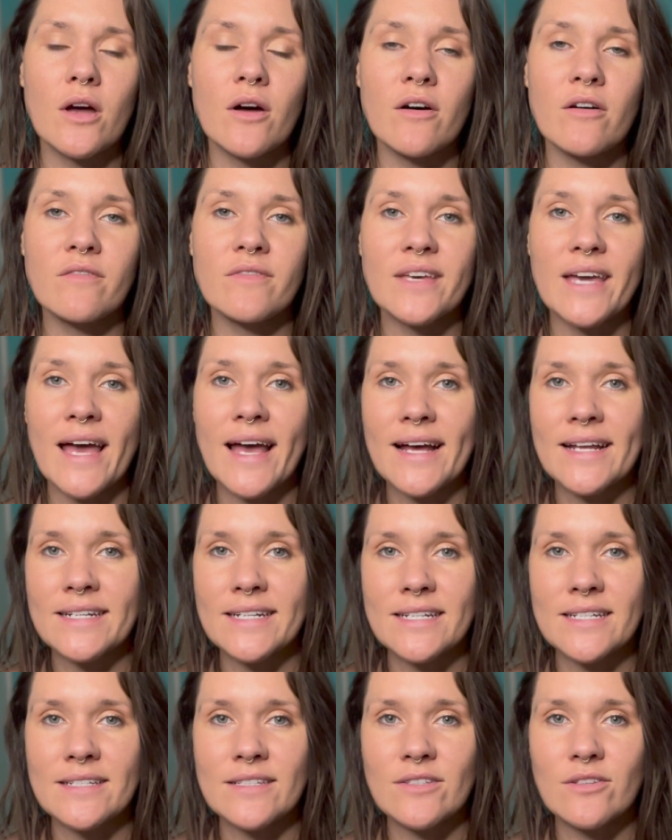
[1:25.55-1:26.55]
the
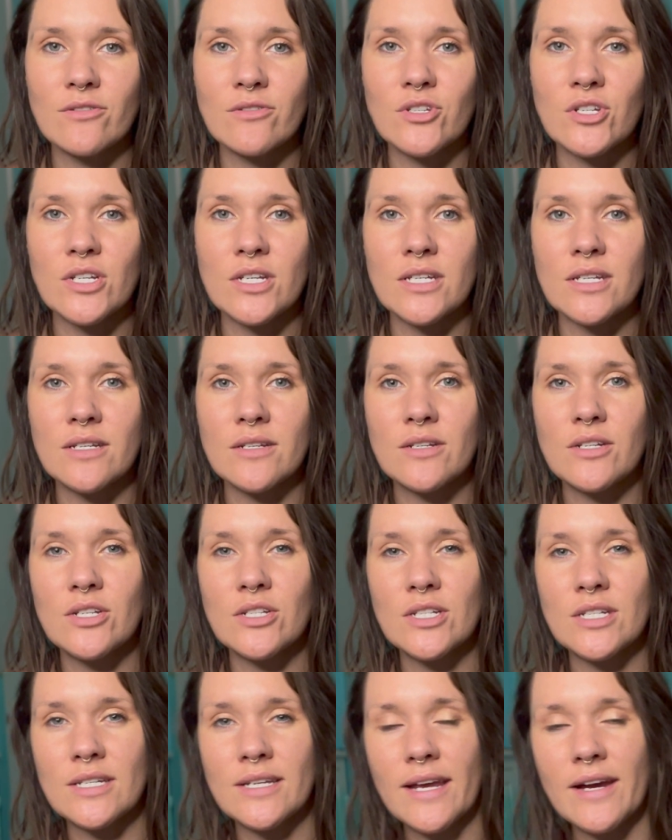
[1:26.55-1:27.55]
Andes. So
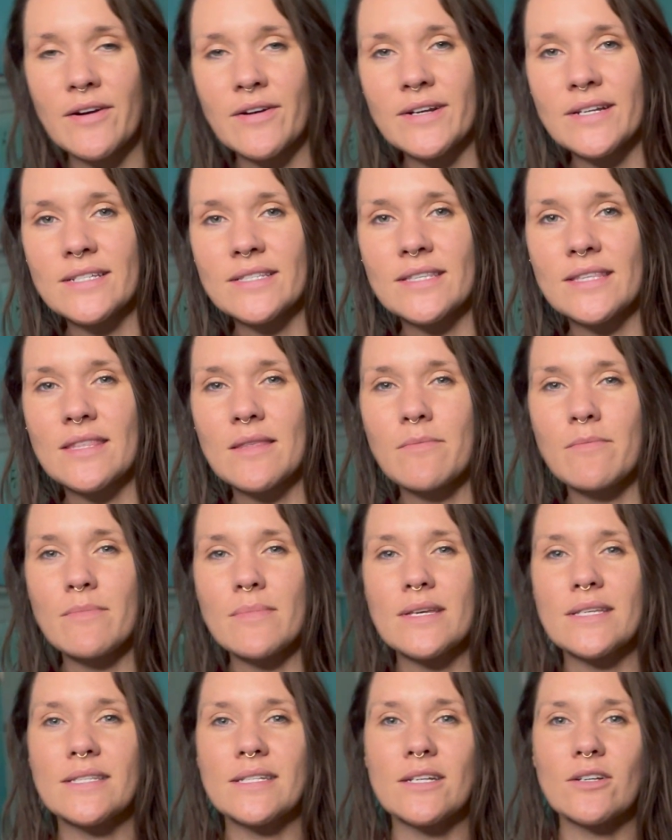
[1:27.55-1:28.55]
she carries the
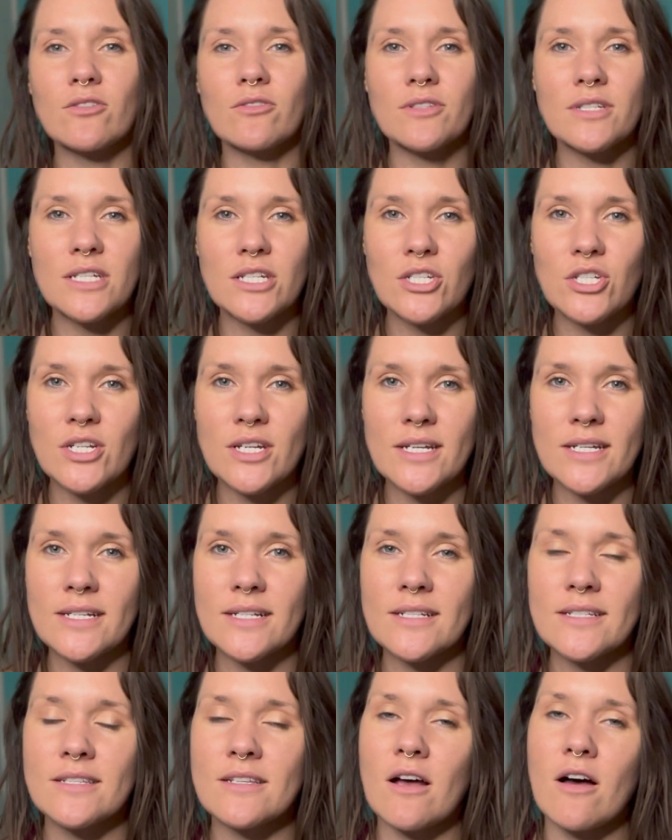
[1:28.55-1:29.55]
mystical
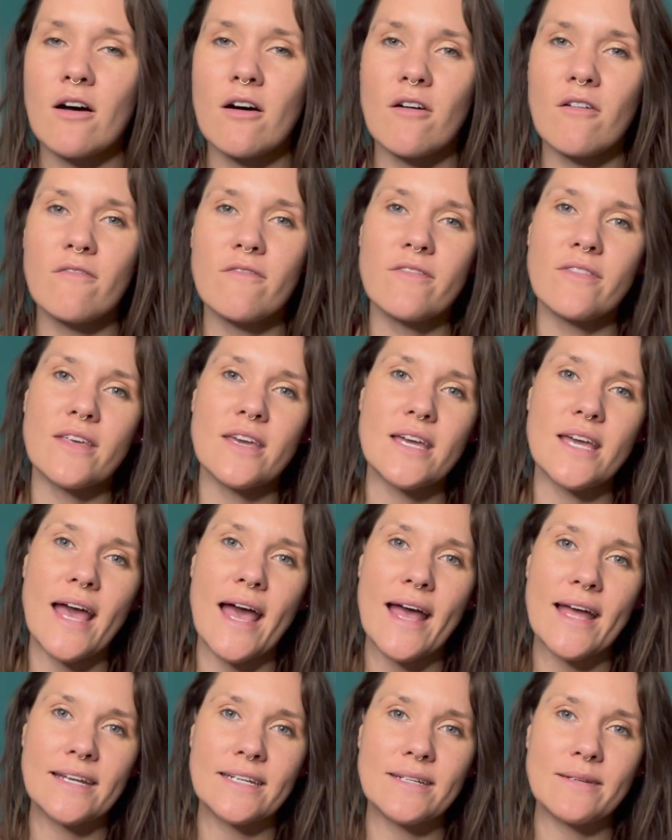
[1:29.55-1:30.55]
teachings of the
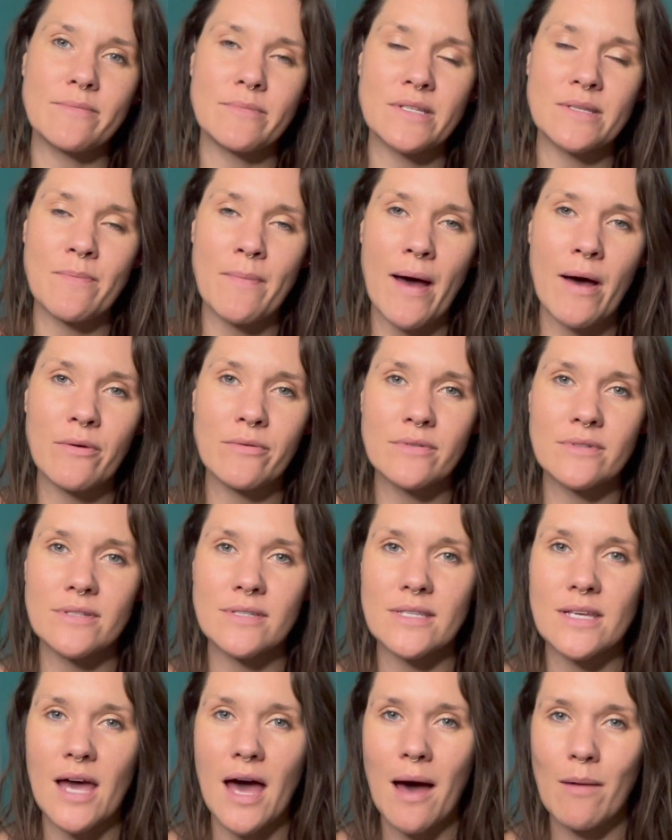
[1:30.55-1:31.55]
Andes mountains,
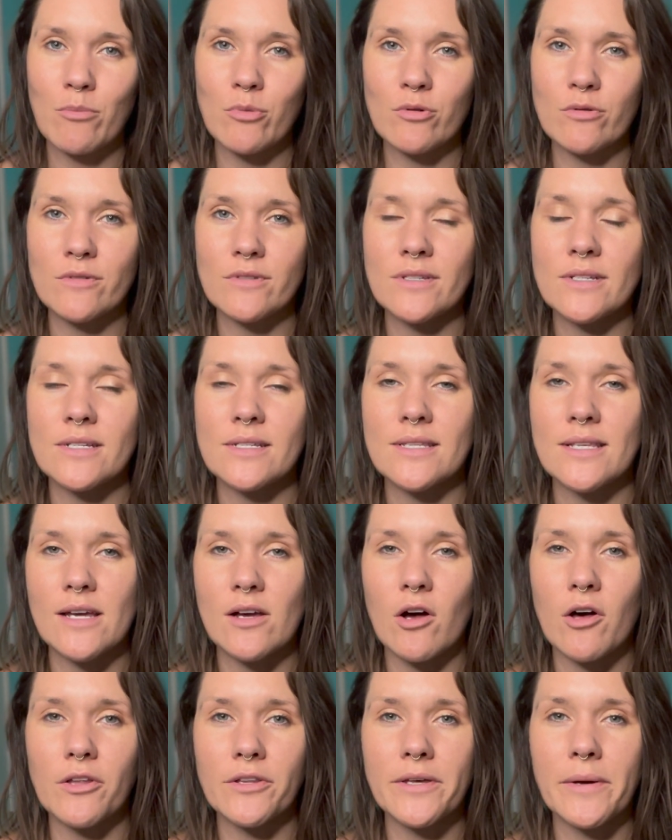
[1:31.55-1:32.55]
the Apus as they
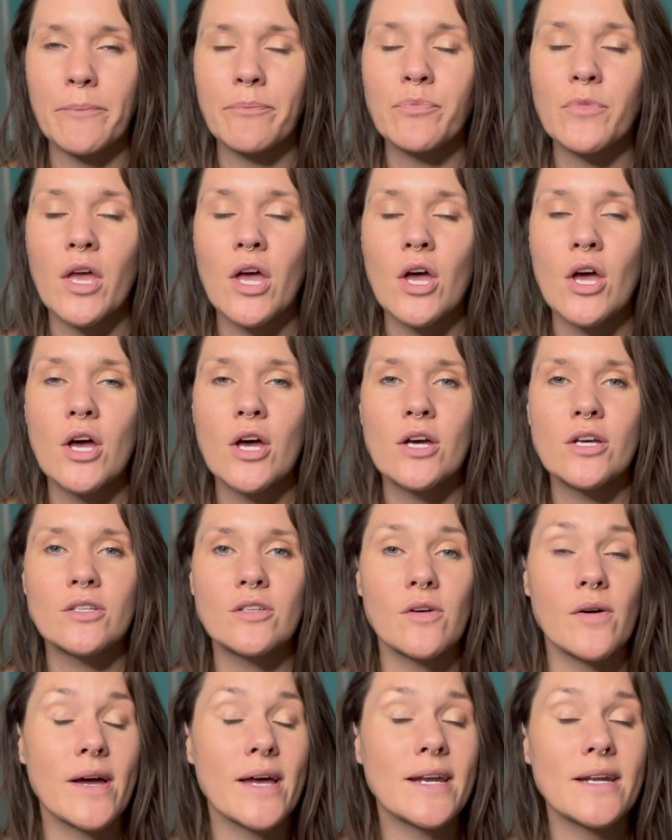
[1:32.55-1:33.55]
call them.
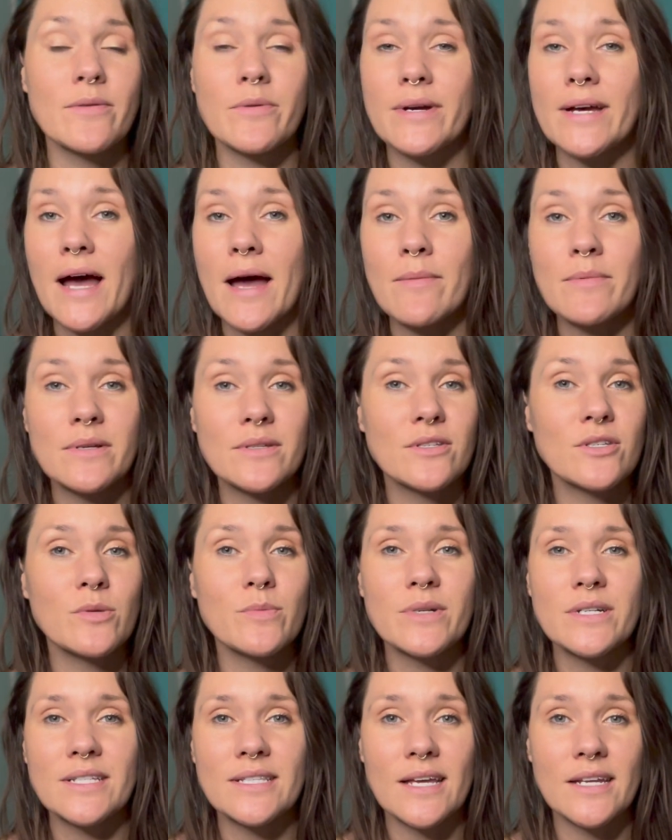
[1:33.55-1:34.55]
So anyway, I'm
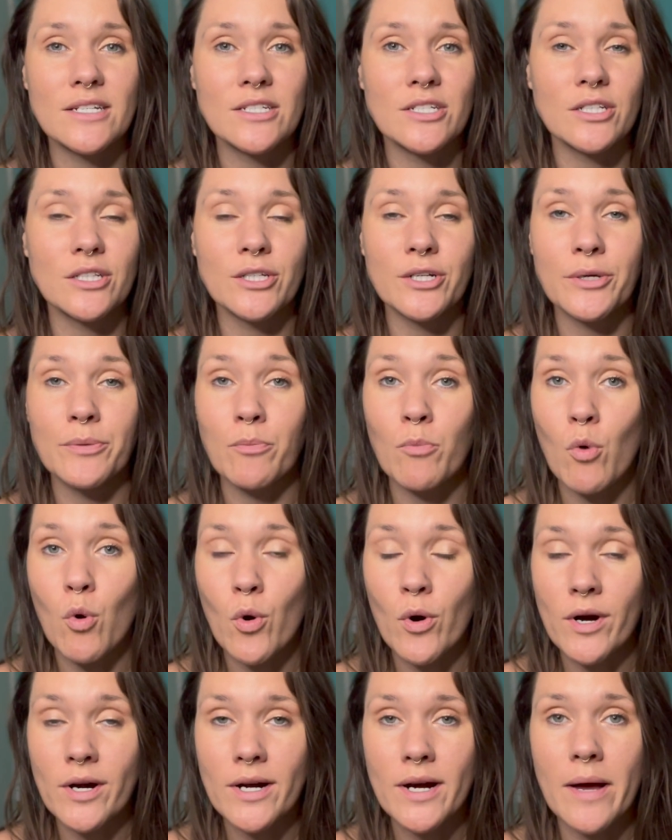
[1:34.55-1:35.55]
super excited to learn
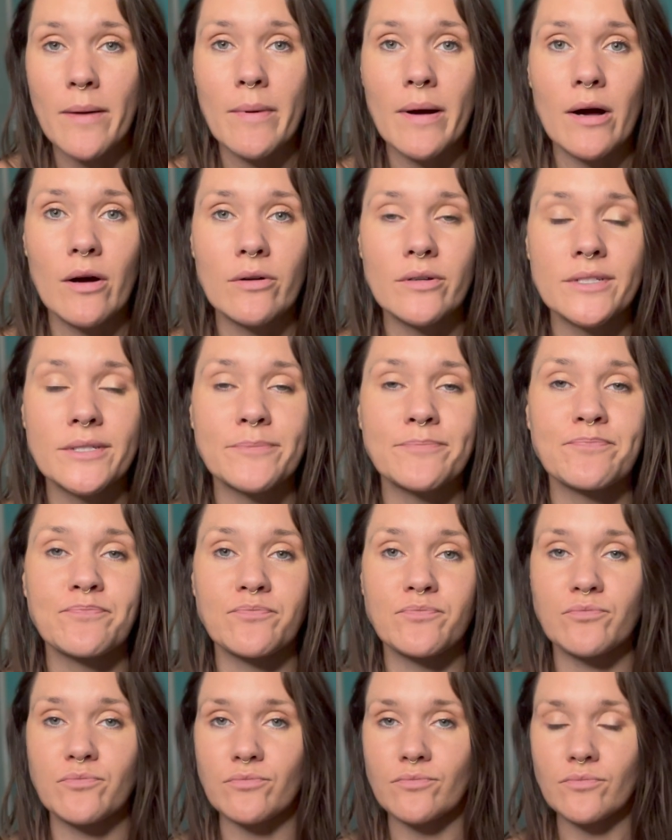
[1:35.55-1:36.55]
more about
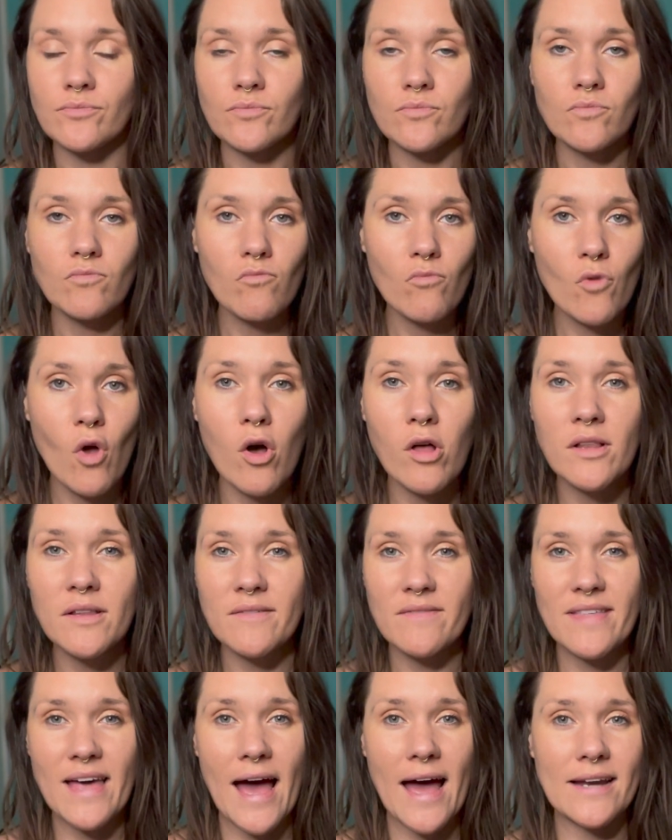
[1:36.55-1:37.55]
all
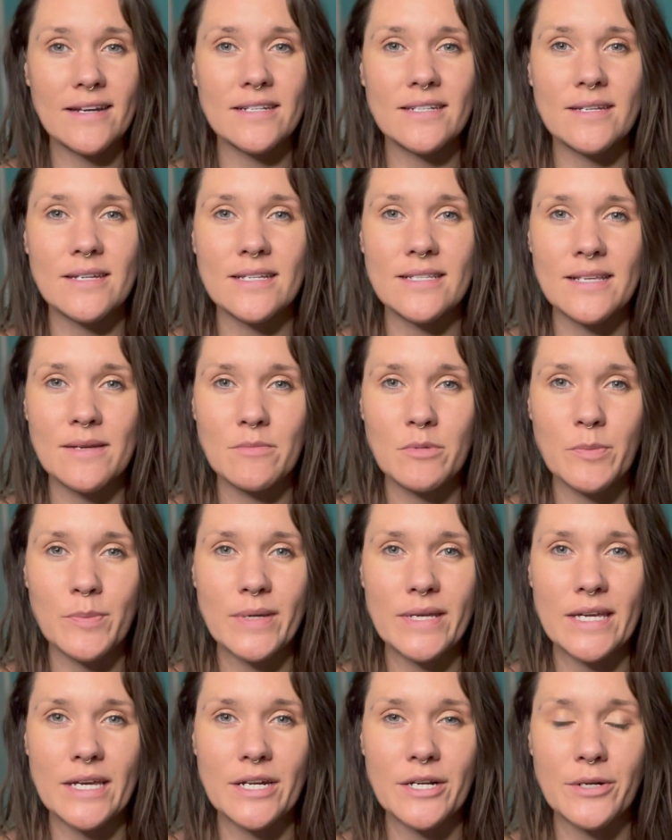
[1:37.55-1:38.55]
of that because I'm a
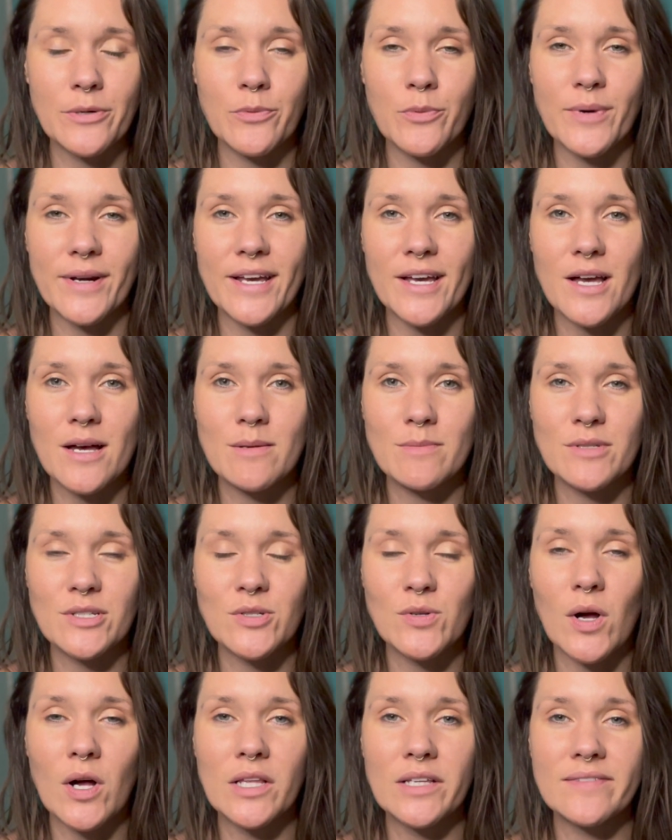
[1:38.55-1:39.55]
beginner when it comes
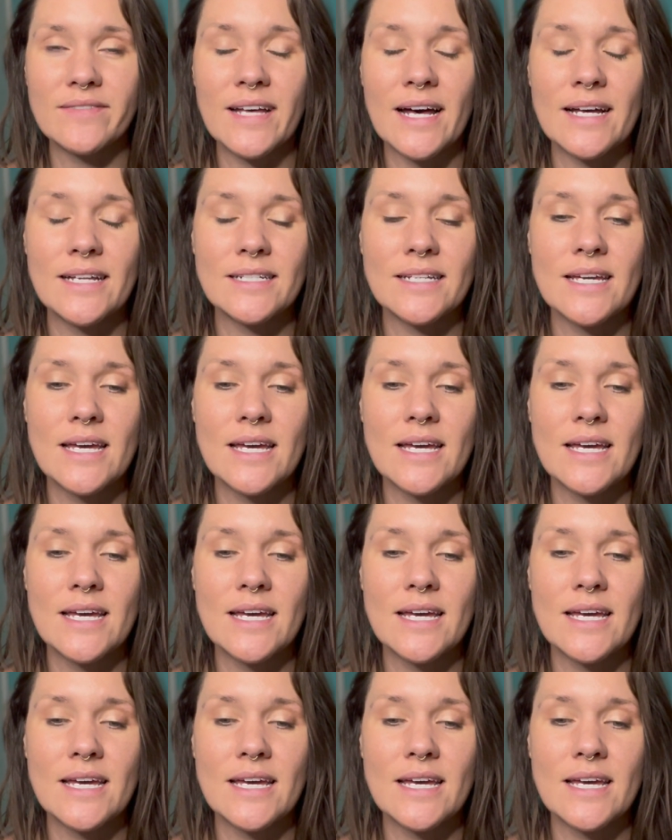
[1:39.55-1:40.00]
to all of that